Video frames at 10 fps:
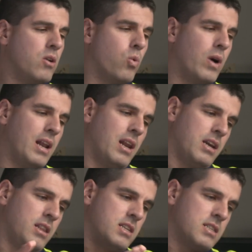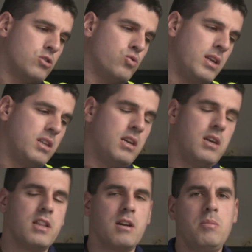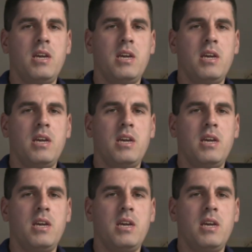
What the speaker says: while in the Z280, it can